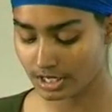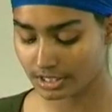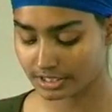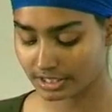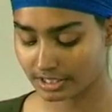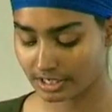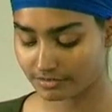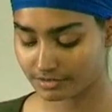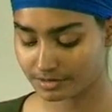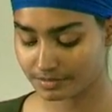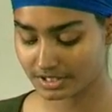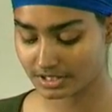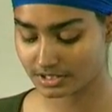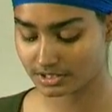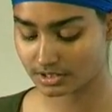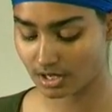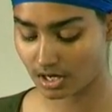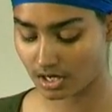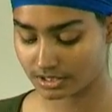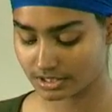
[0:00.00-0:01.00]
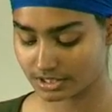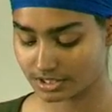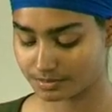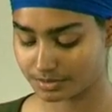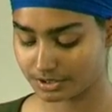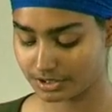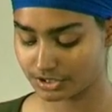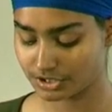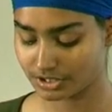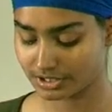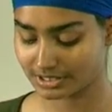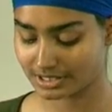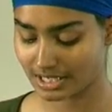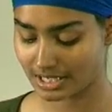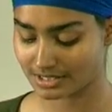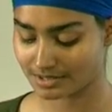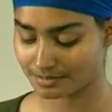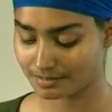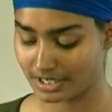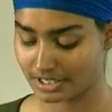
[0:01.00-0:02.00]
The government saw these preachings
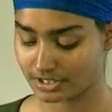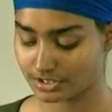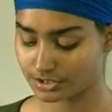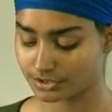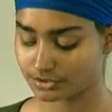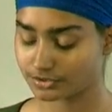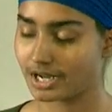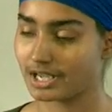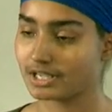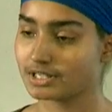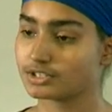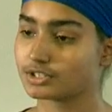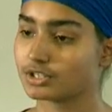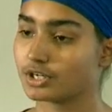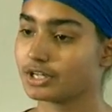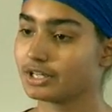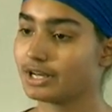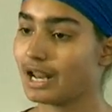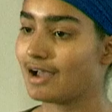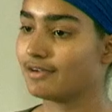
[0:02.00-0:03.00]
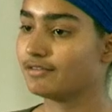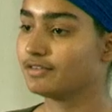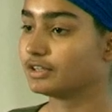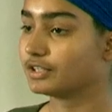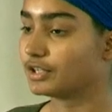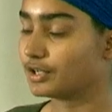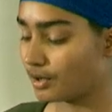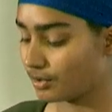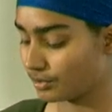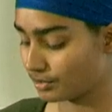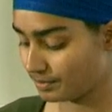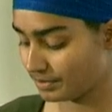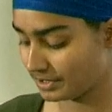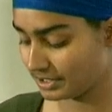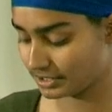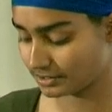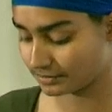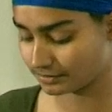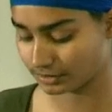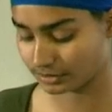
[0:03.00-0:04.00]
as a major threat and started having their own
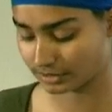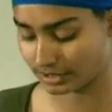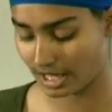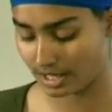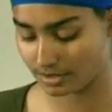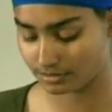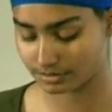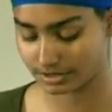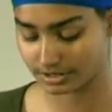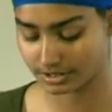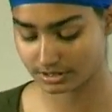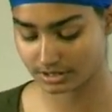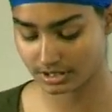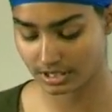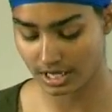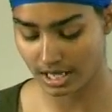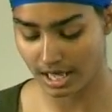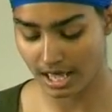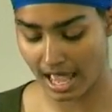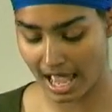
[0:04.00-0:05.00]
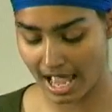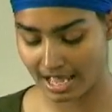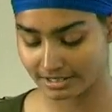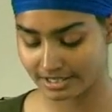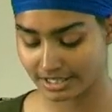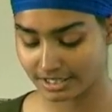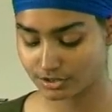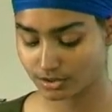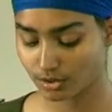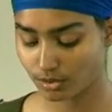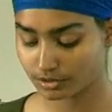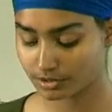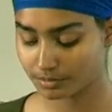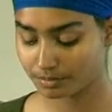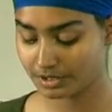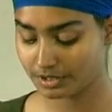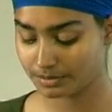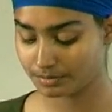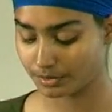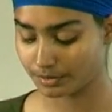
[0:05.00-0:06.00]
peaceful gatherings. And they told the
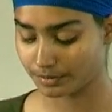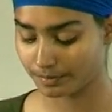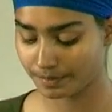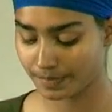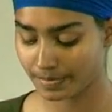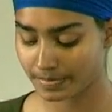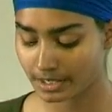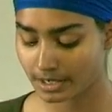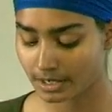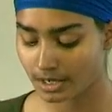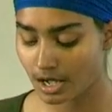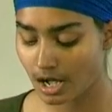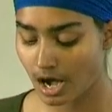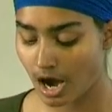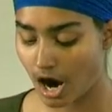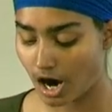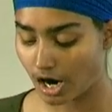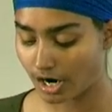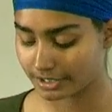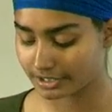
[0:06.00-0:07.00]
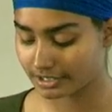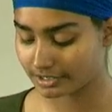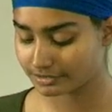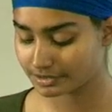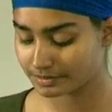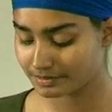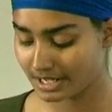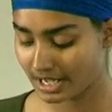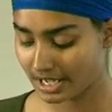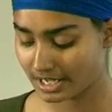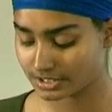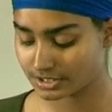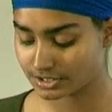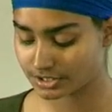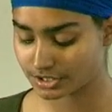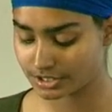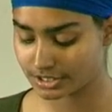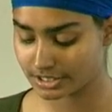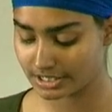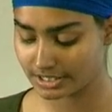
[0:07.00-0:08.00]
people, our government has
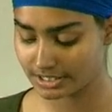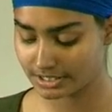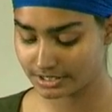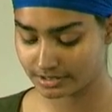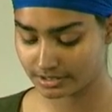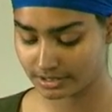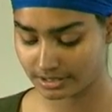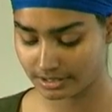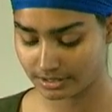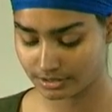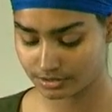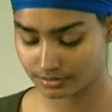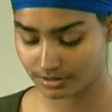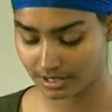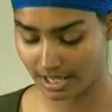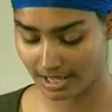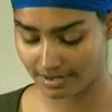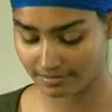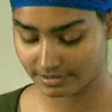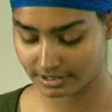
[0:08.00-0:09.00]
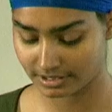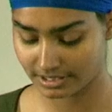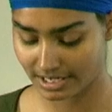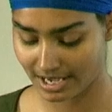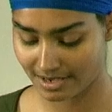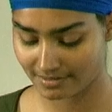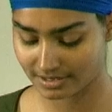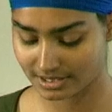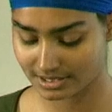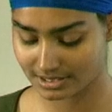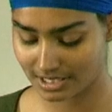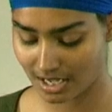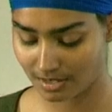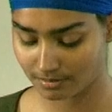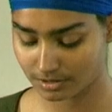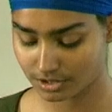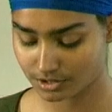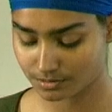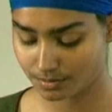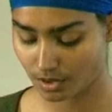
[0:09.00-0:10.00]
turned into into a heaven. They have
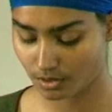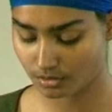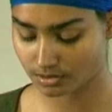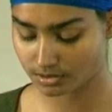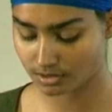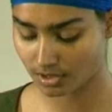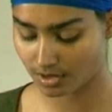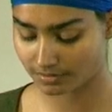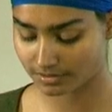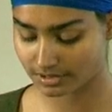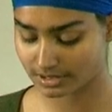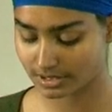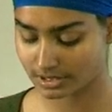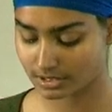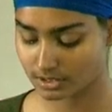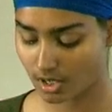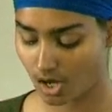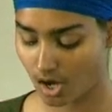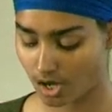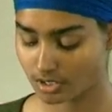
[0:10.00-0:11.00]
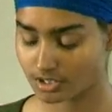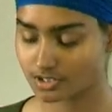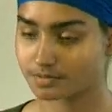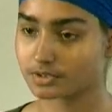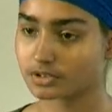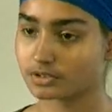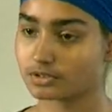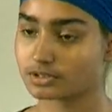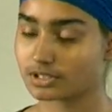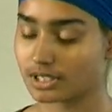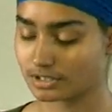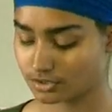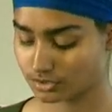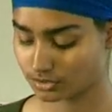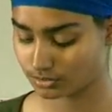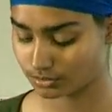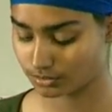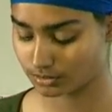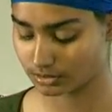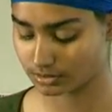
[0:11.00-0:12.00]
established post offices, hospitals, and
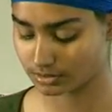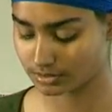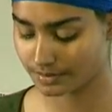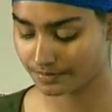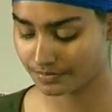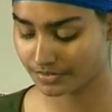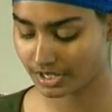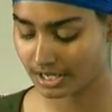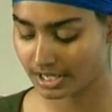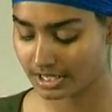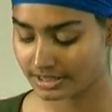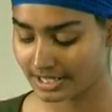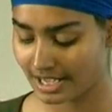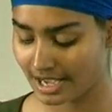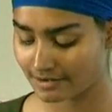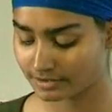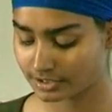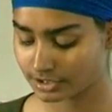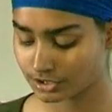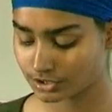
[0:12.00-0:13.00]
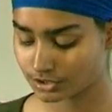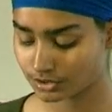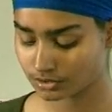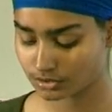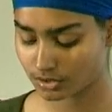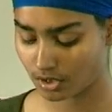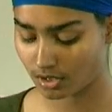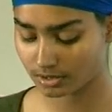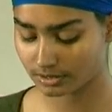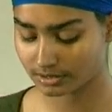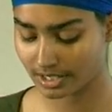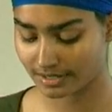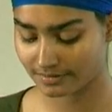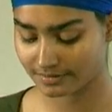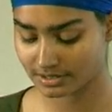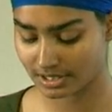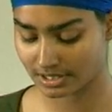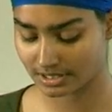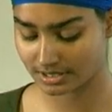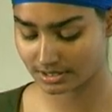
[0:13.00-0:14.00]
schools. They have controlled all
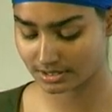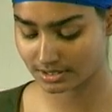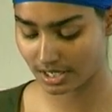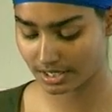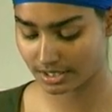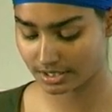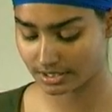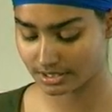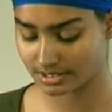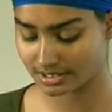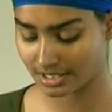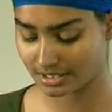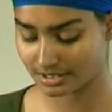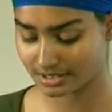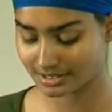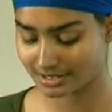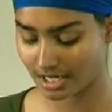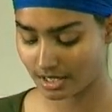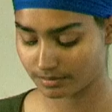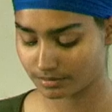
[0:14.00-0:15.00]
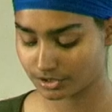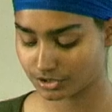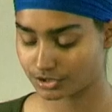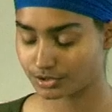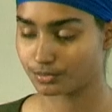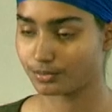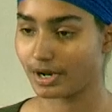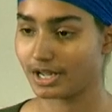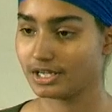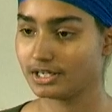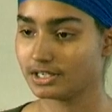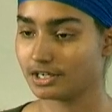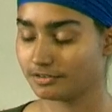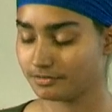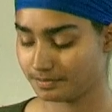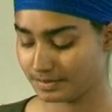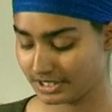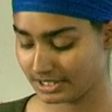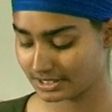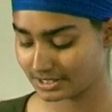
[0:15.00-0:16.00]
thefts and dacoities and established a reign
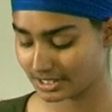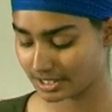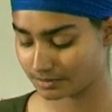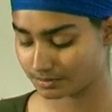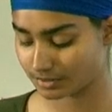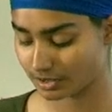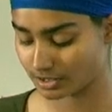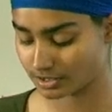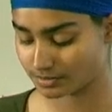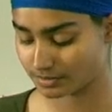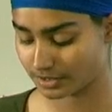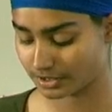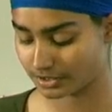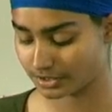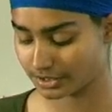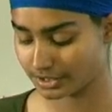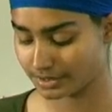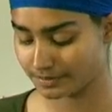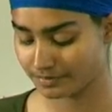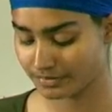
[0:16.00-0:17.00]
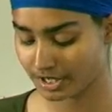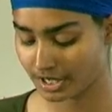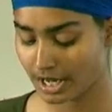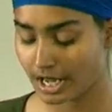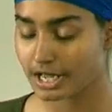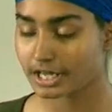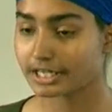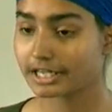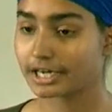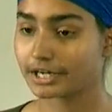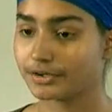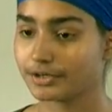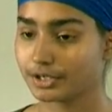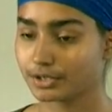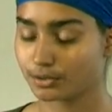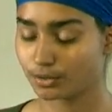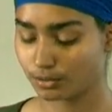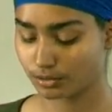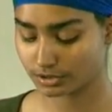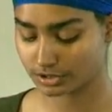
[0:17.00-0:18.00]
of peace and prosperity. Carry
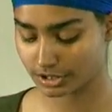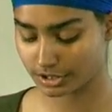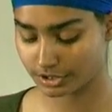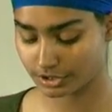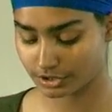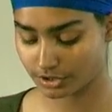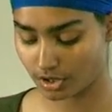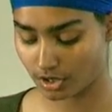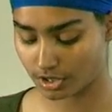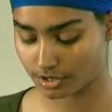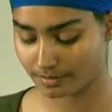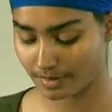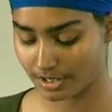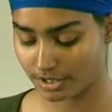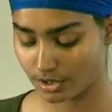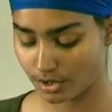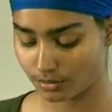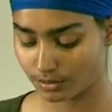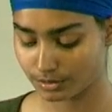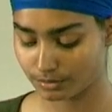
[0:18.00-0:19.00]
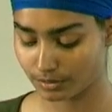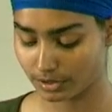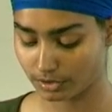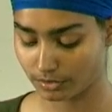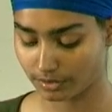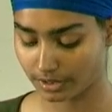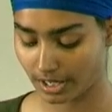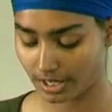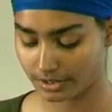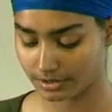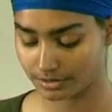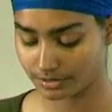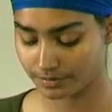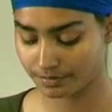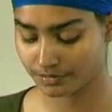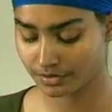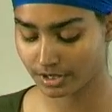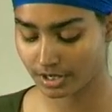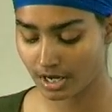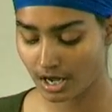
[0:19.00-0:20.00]
gold in your arm and no one will look at
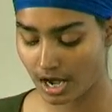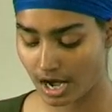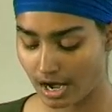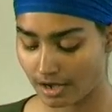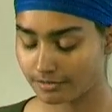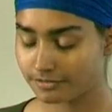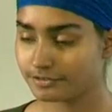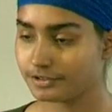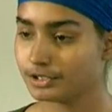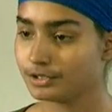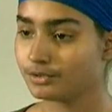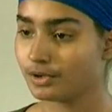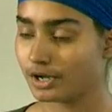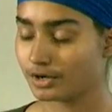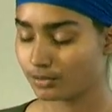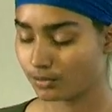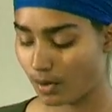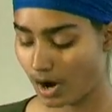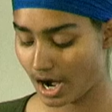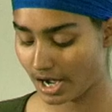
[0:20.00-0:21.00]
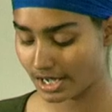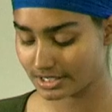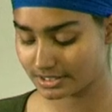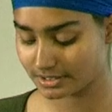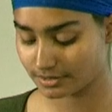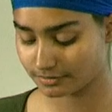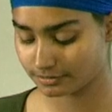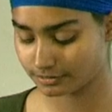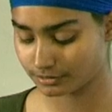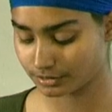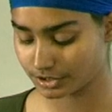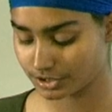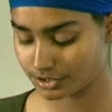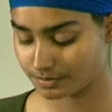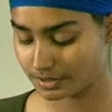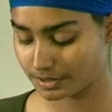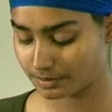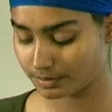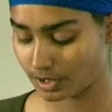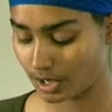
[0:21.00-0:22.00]
you. A few unwise and foolish
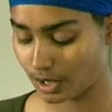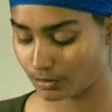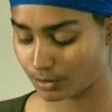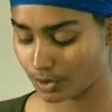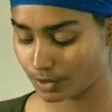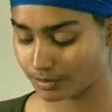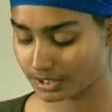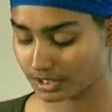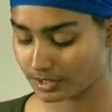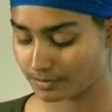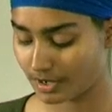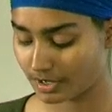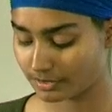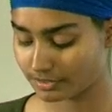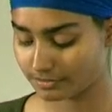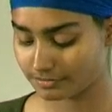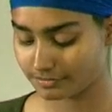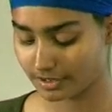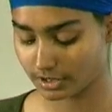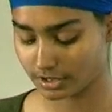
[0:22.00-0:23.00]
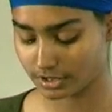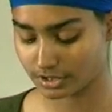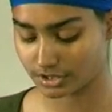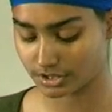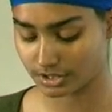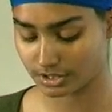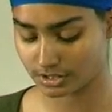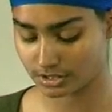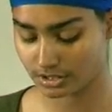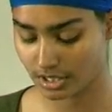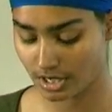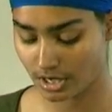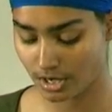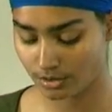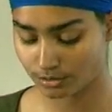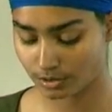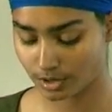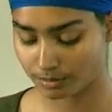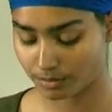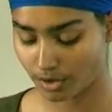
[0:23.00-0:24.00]
people are roaming about the villages
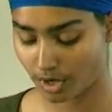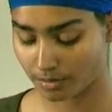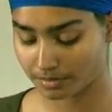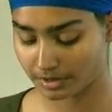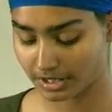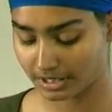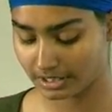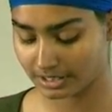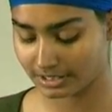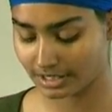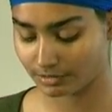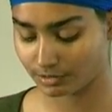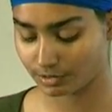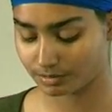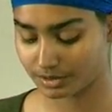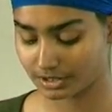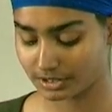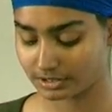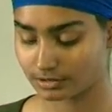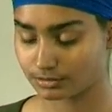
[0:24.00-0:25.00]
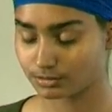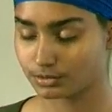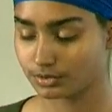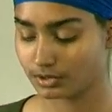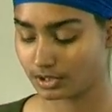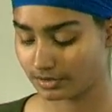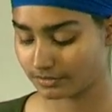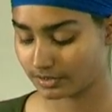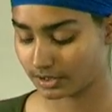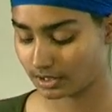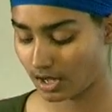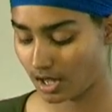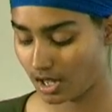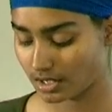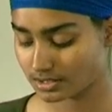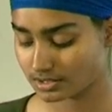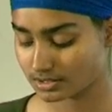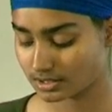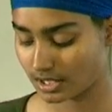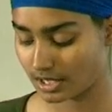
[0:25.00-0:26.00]
who are propagating they will bring the rule of the
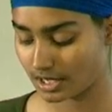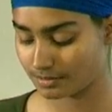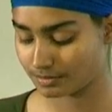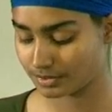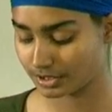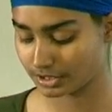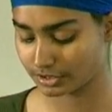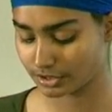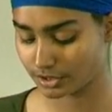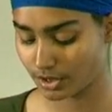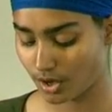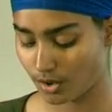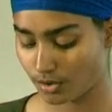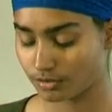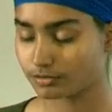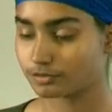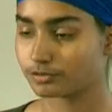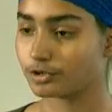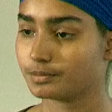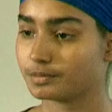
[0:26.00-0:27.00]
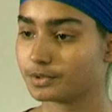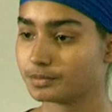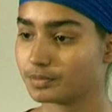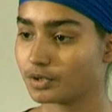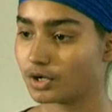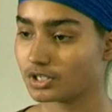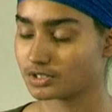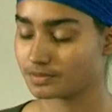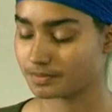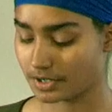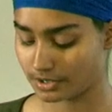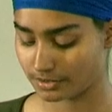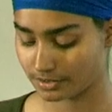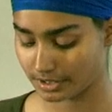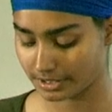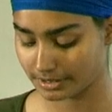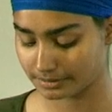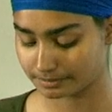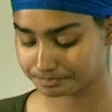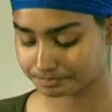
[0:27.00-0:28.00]
Khalsa and bring their own form of
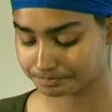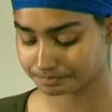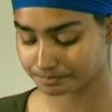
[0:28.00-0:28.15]
prosperity.